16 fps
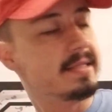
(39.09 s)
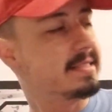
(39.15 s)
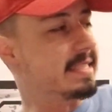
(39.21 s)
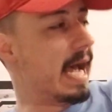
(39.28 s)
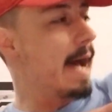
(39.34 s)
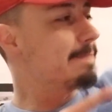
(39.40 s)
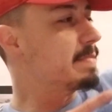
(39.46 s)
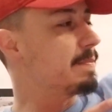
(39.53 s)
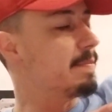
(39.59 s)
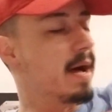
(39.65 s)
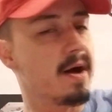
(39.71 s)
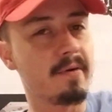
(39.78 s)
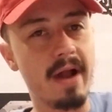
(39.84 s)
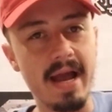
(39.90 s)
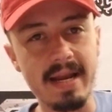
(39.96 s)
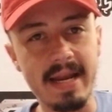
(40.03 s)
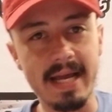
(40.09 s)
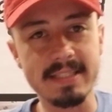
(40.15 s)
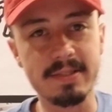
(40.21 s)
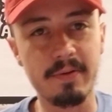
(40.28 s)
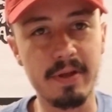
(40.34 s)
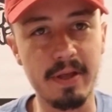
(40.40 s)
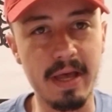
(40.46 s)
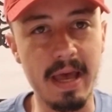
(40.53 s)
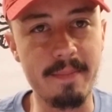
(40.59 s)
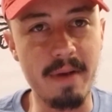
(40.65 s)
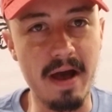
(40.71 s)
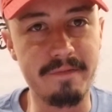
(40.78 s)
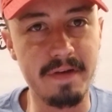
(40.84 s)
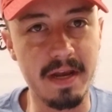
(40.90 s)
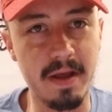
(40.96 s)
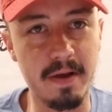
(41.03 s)
Tap the bell right next to it. You get my
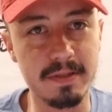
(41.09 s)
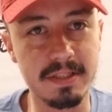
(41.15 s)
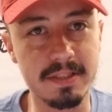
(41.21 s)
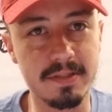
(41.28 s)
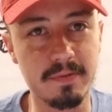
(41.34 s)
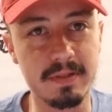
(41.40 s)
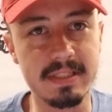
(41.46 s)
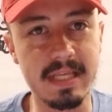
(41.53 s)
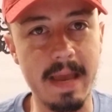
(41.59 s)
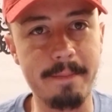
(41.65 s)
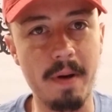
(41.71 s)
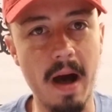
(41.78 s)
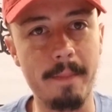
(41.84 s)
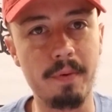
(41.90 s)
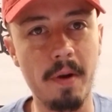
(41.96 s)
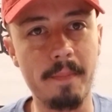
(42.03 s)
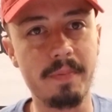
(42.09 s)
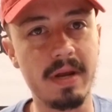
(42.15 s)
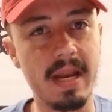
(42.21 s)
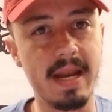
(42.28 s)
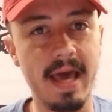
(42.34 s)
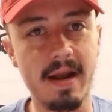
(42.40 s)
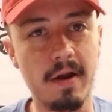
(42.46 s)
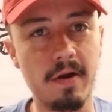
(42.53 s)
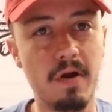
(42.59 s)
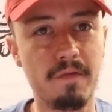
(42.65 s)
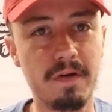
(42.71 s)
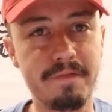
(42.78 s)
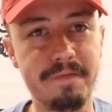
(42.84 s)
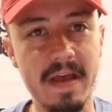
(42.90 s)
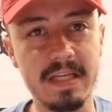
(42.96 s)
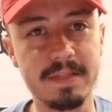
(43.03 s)
videos as soon as they pop up and then head on over
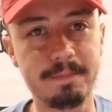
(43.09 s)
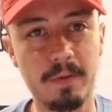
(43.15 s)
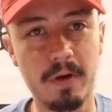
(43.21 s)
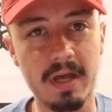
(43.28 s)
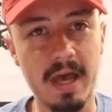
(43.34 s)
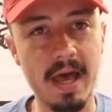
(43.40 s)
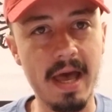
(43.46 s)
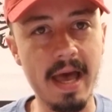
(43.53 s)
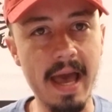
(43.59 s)
to Facebook.